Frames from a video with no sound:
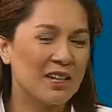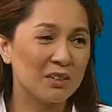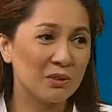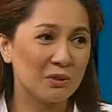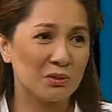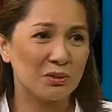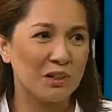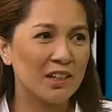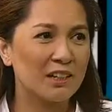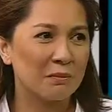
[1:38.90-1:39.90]
And to
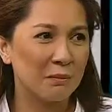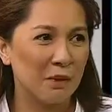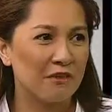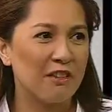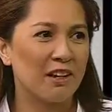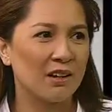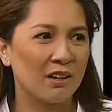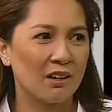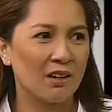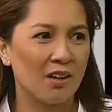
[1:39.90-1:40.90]
get it perfect
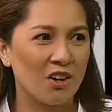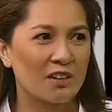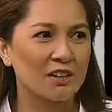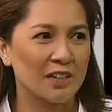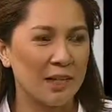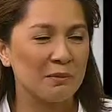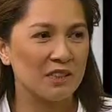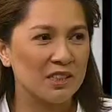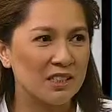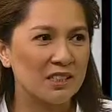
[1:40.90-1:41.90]
all the time
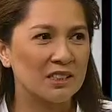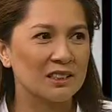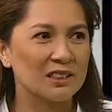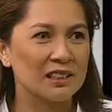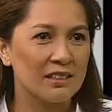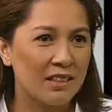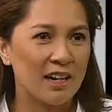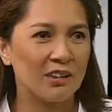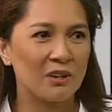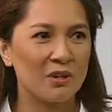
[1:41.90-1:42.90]
consistently, it's
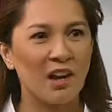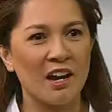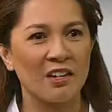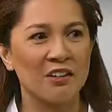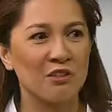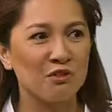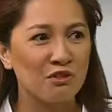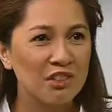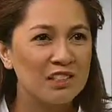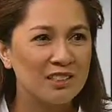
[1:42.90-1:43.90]
either you hire a
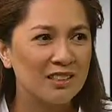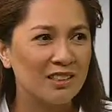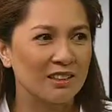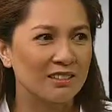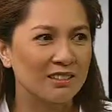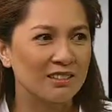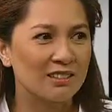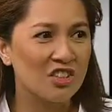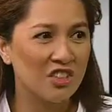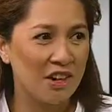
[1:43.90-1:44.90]
really skilled
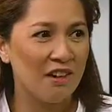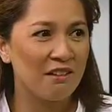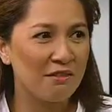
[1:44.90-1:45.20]
chef,